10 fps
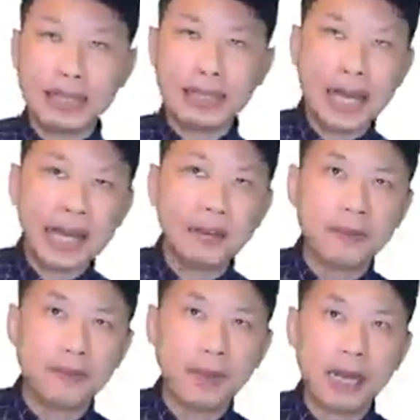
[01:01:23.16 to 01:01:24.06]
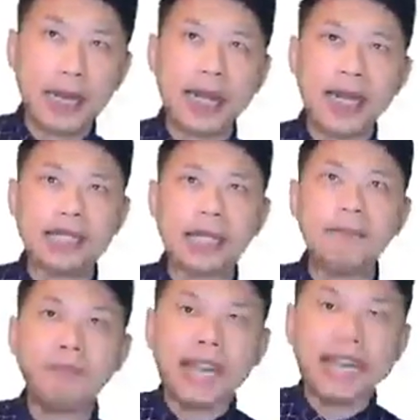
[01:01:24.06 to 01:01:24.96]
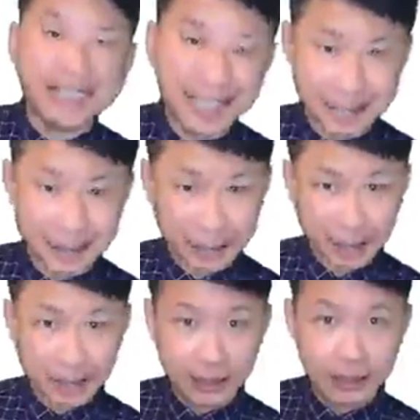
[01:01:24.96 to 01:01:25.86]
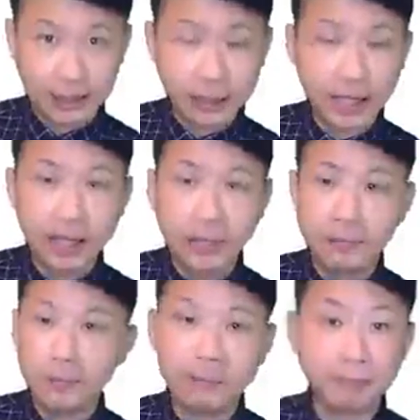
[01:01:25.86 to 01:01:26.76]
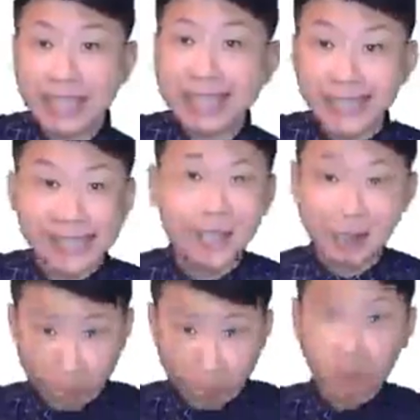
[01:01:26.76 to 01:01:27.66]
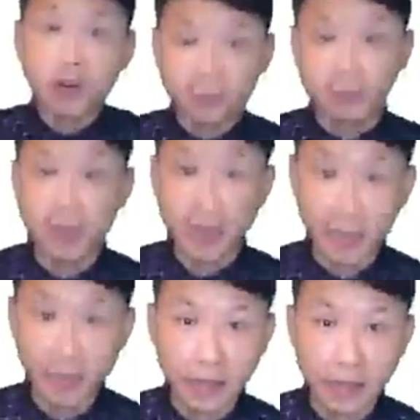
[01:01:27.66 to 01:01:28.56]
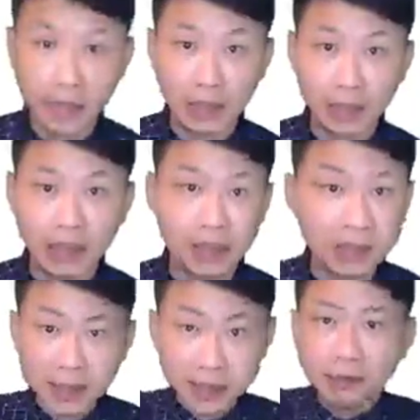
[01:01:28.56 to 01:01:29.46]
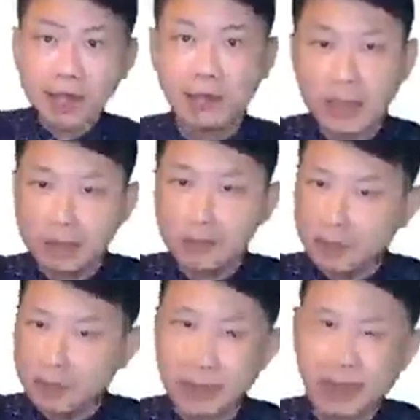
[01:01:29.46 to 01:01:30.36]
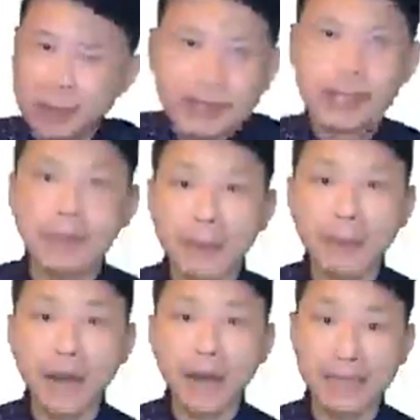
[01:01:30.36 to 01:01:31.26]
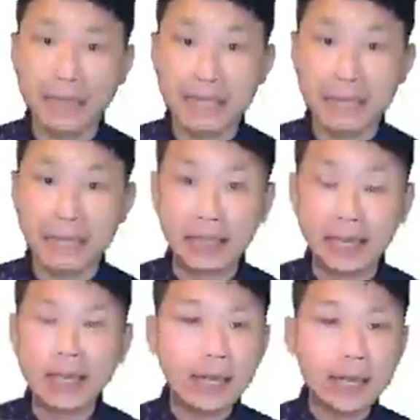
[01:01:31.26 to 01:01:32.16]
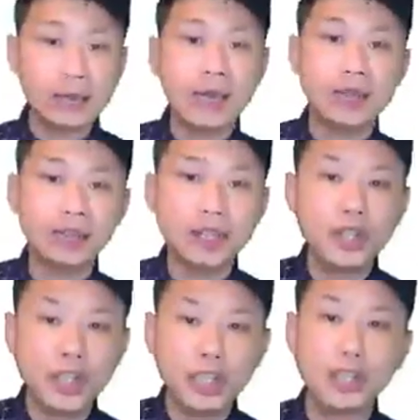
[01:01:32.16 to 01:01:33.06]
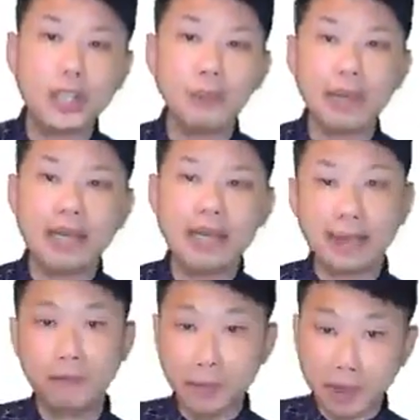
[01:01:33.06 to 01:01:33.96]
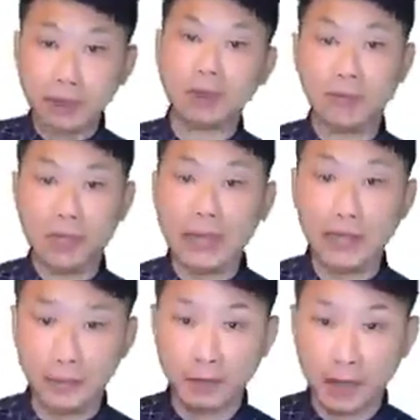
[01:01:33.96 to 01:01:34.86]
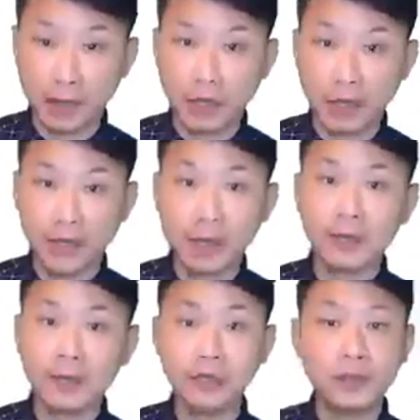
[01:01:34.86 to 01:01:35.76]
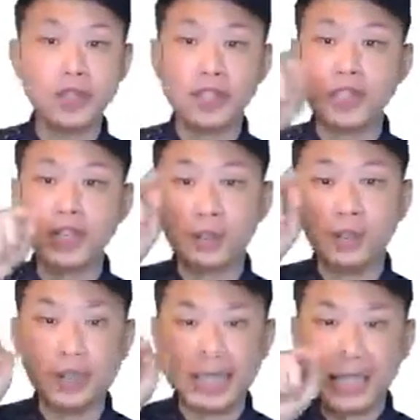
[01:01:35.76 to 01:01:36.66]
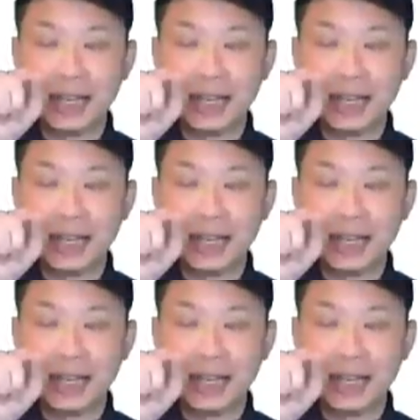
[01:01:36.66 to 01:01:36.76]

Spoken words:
Kenneth has a bank account, okay? But bank account is not part of me, okay? It's not something that's like inside my body, okay? Then you should not make it like part of Kenneth, okay? So you should not use